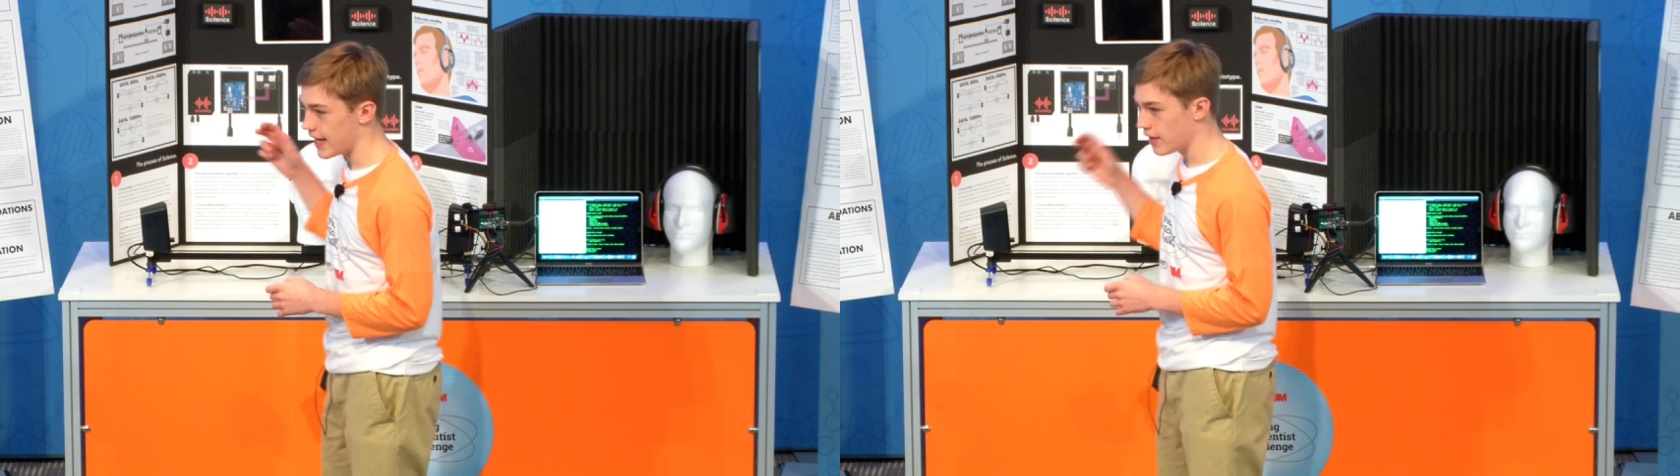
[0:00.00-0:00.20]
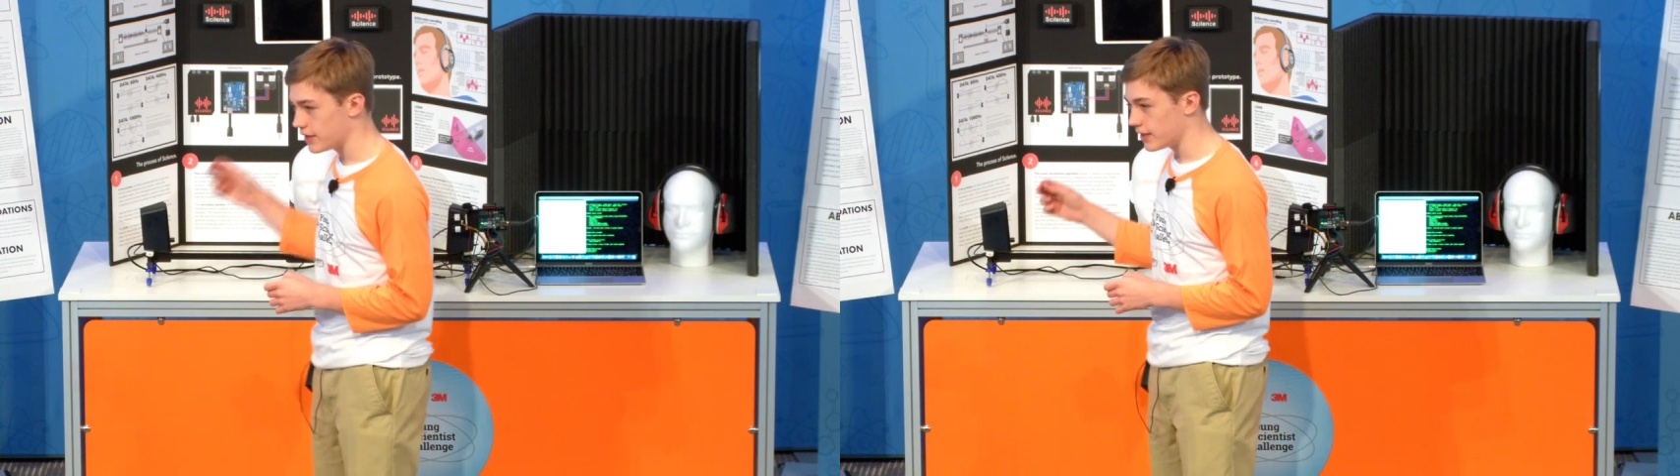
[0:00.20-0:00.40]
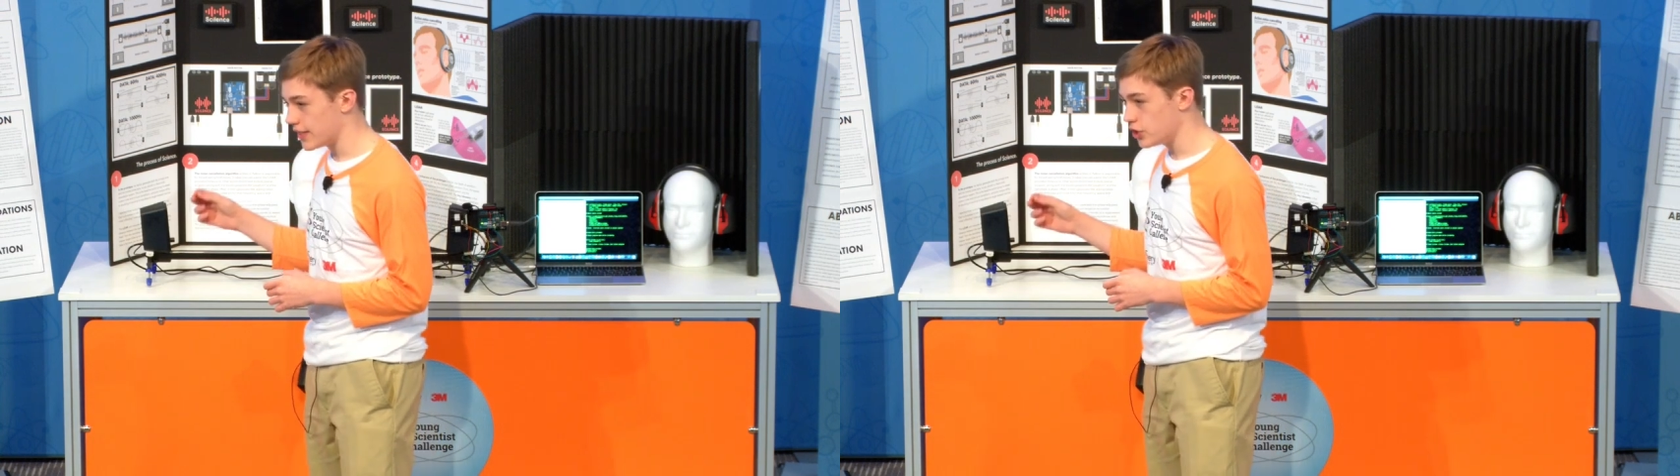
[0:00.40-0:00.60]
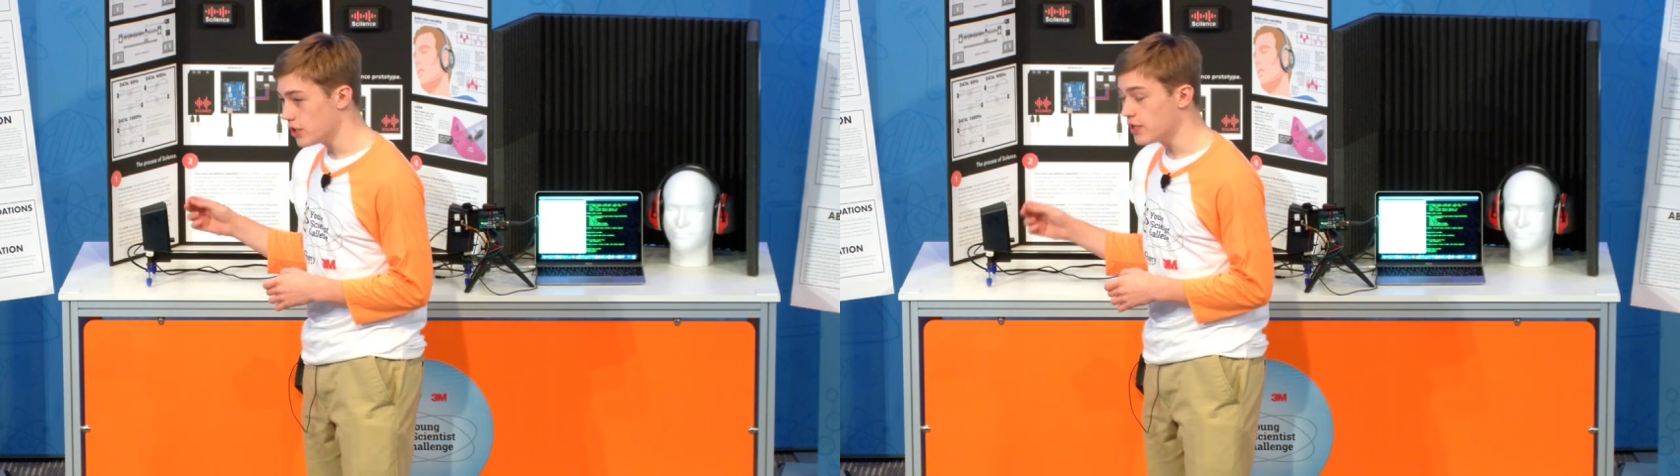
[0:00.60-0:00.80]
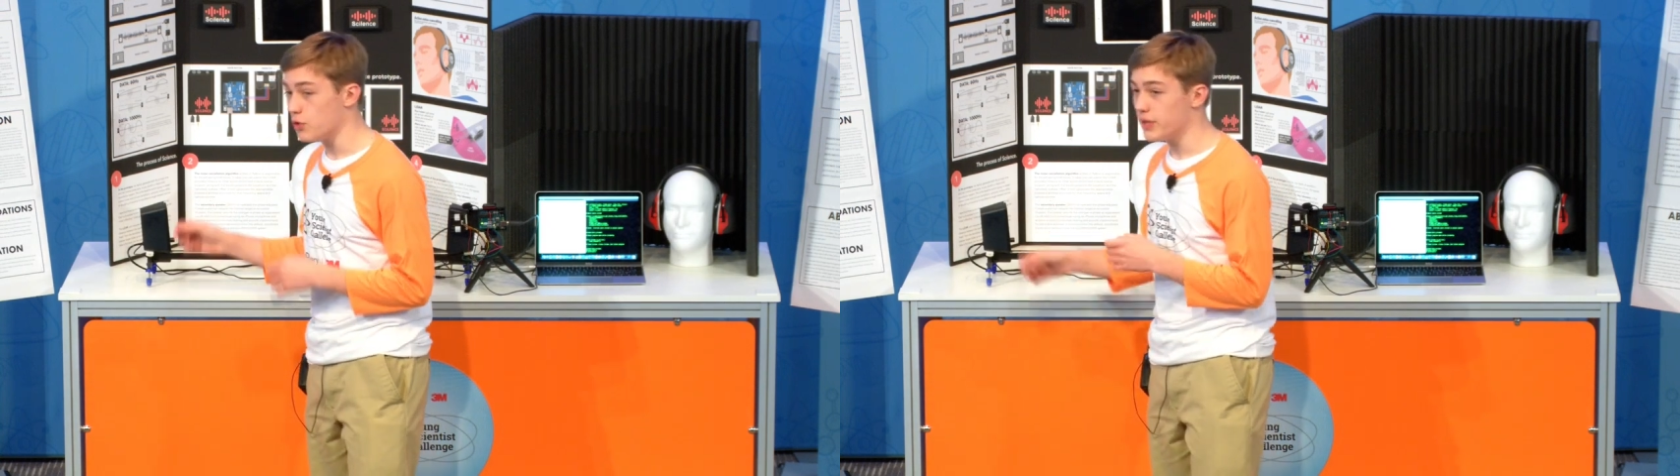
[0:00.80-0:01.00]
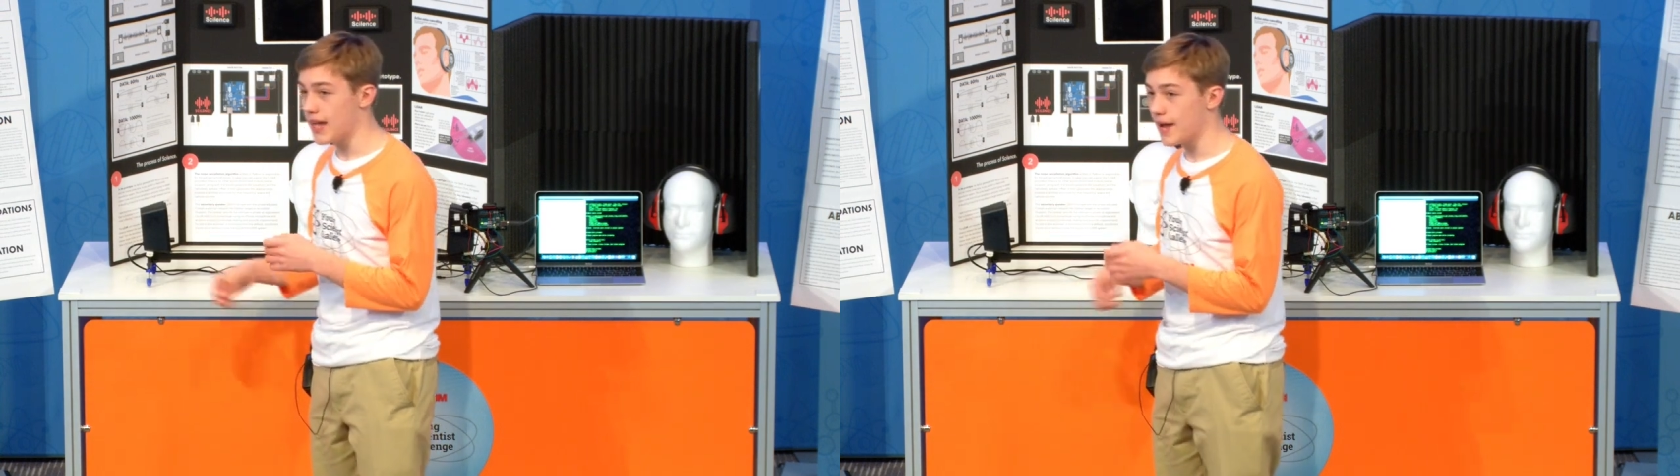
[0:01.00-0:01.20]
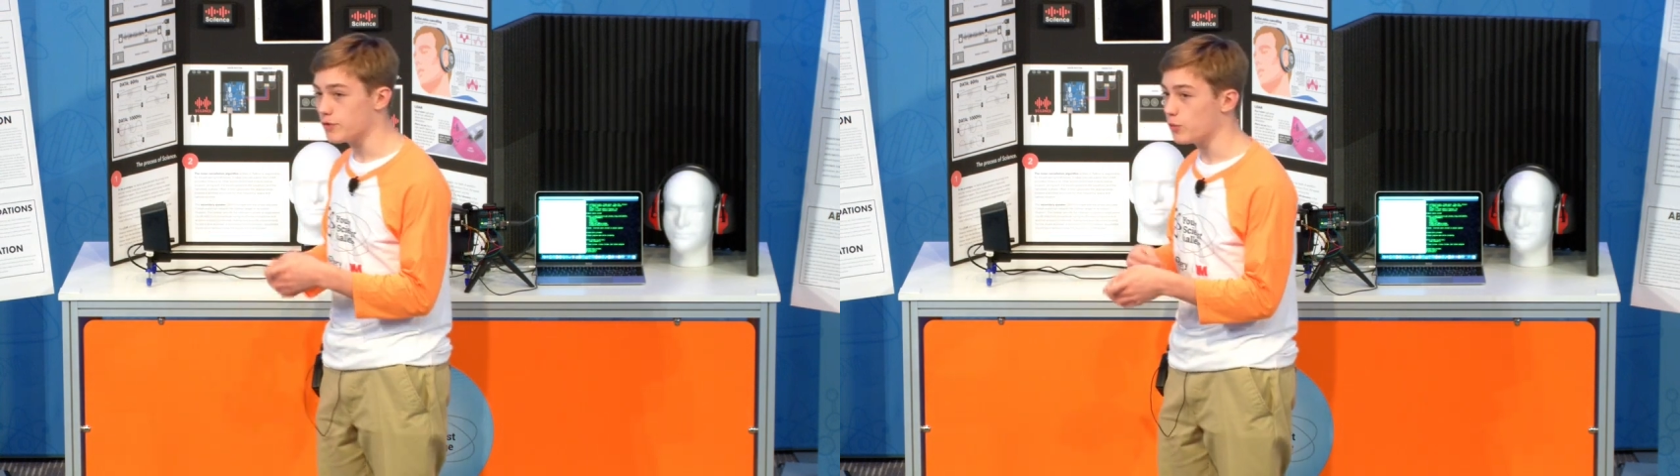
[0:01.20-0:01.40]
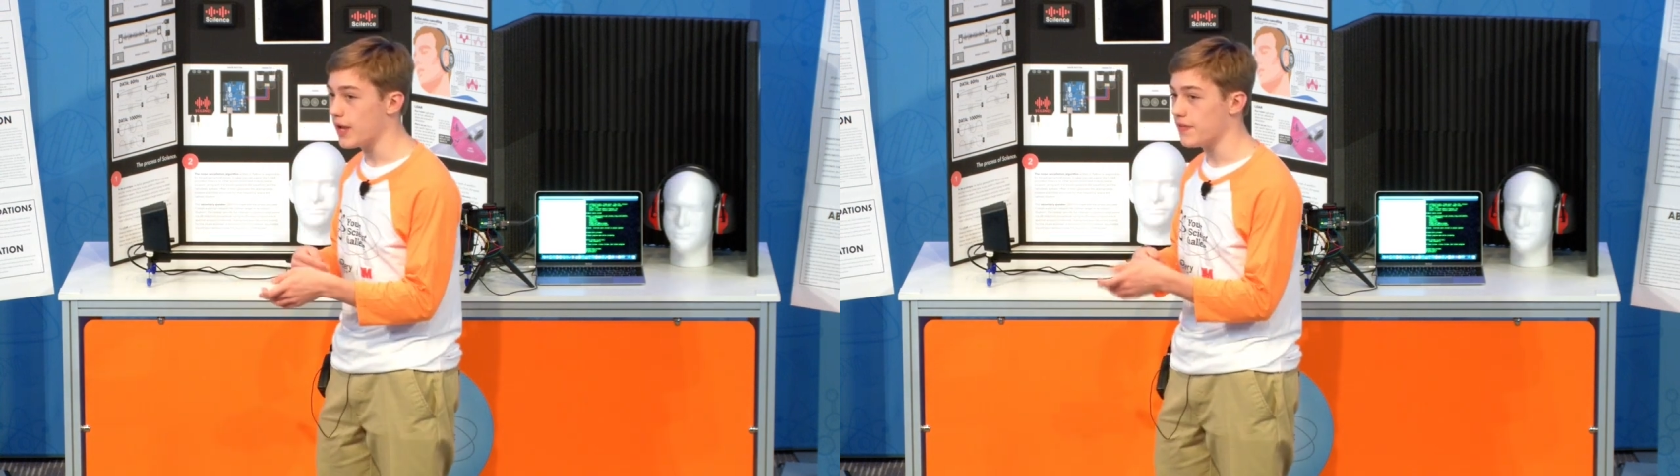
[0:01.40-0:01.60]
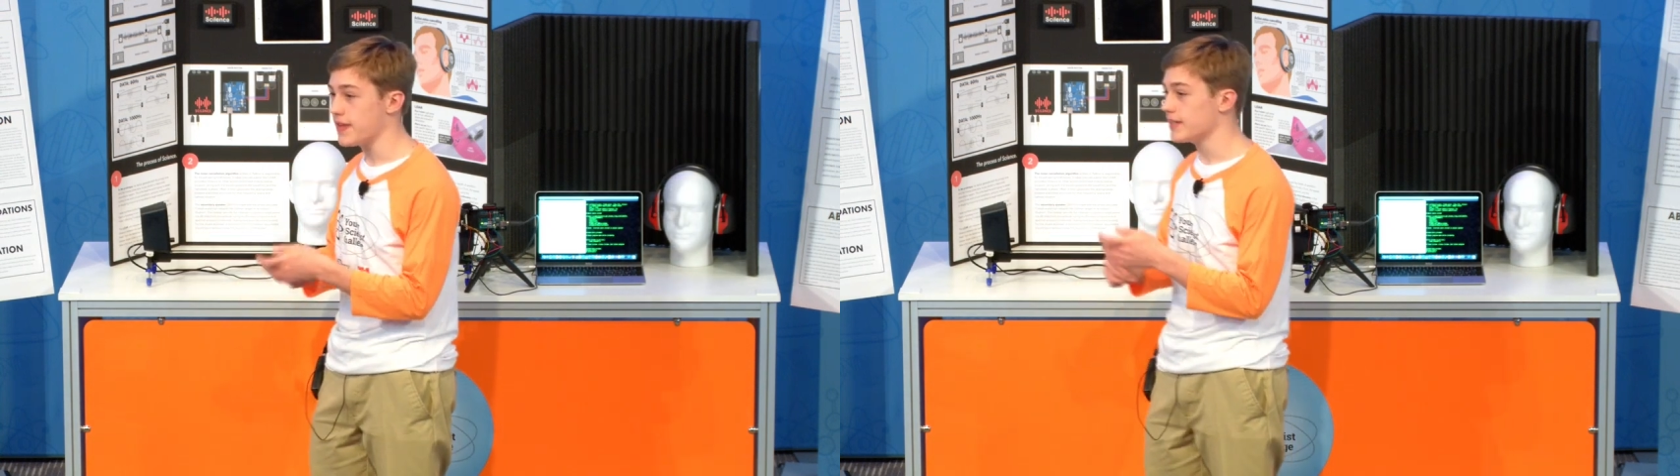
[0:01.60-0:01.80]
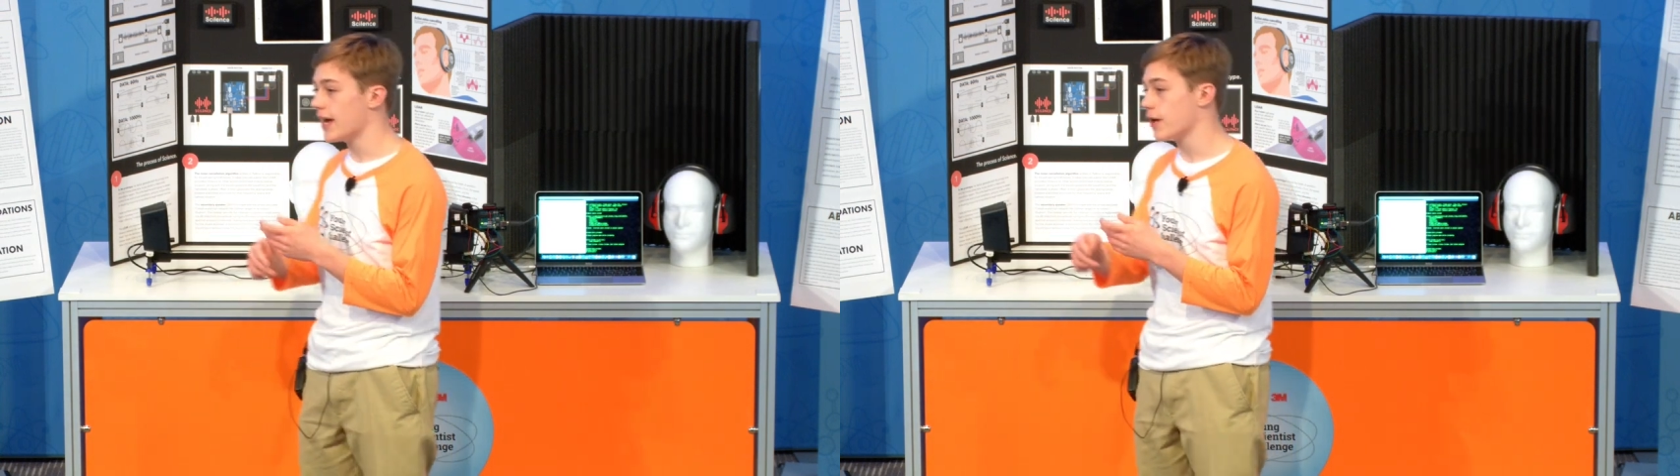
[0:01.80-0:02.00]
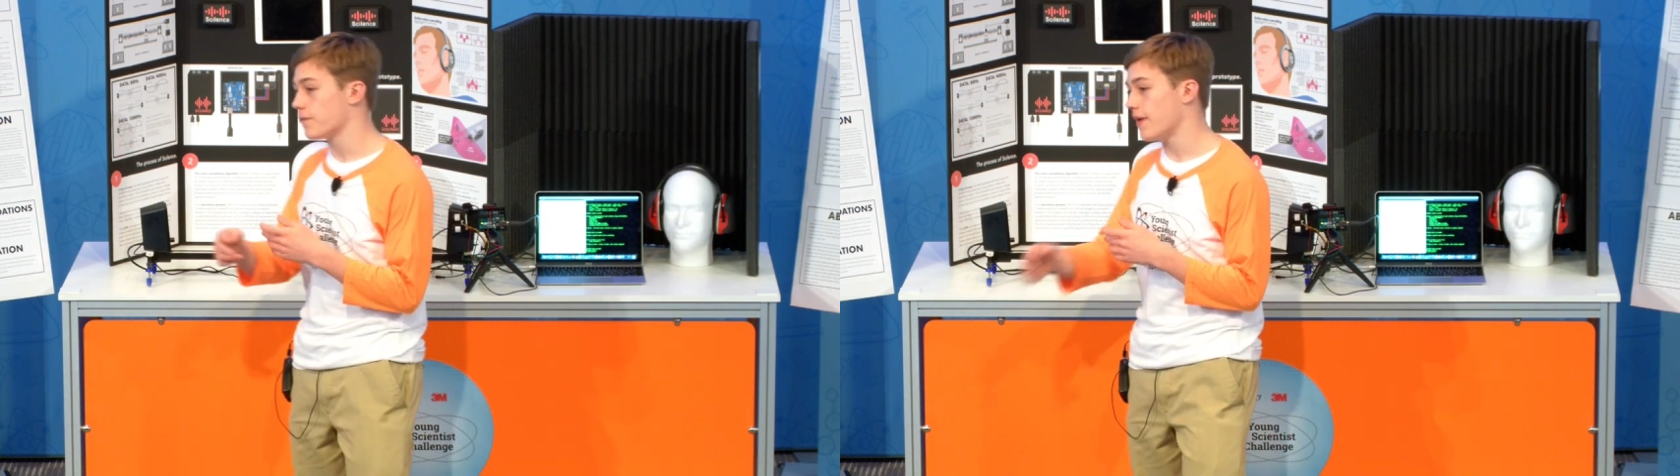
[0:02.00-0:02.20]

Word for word: calculation, you wouldn't have to wait the entire